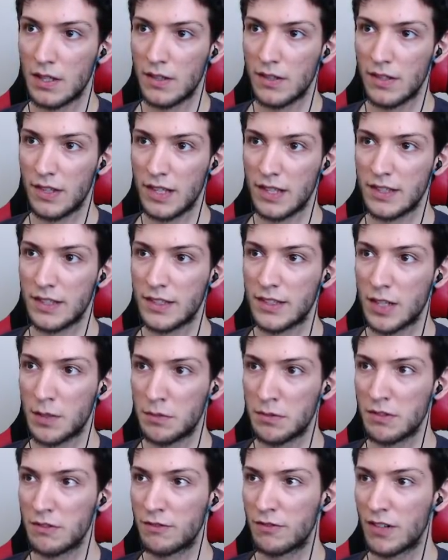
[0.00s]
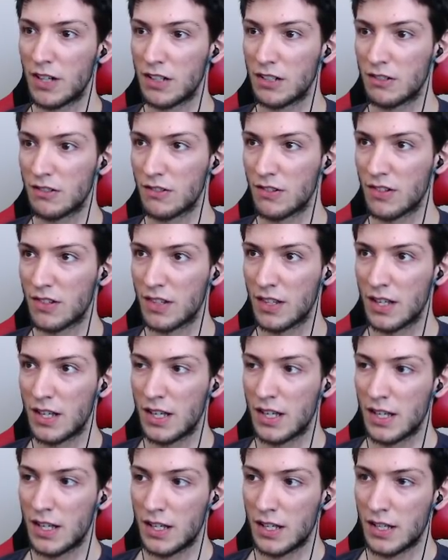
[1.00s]
See, the W follows,
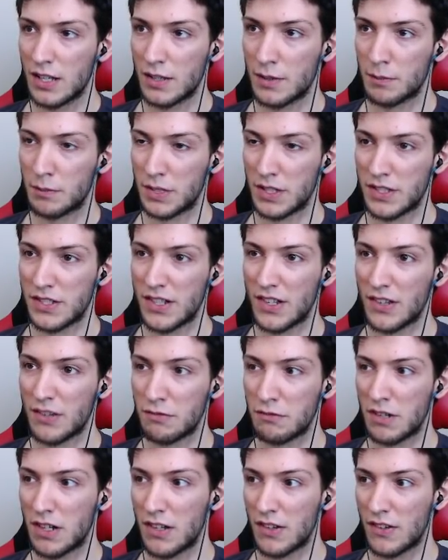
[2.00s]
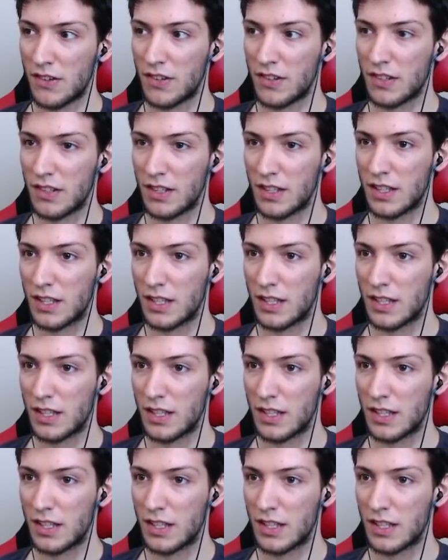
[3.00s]
but just once